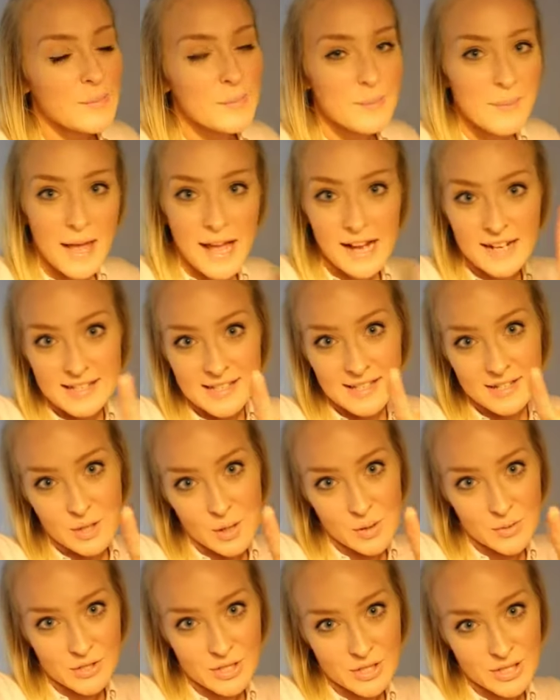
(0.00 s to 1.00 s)
Meg's, I
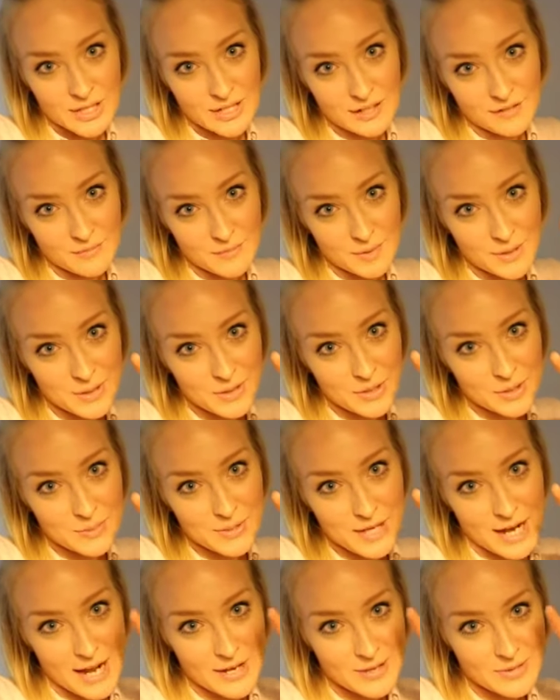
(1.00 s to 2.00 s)
told you to look for my YouTube
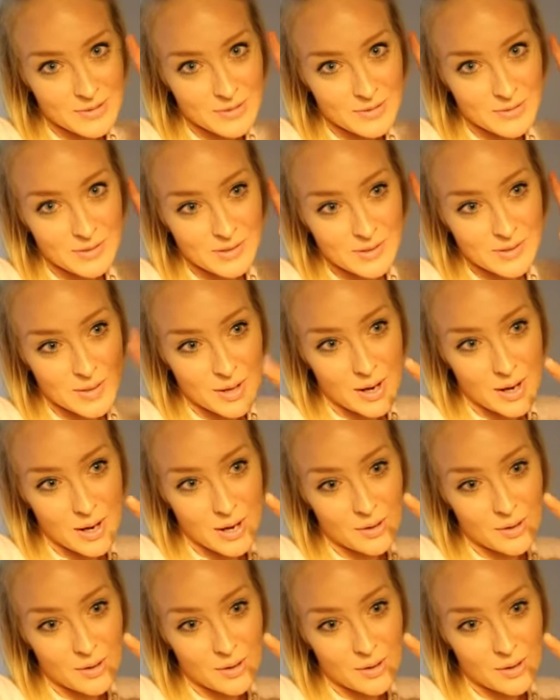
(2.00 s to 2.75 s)
channel, so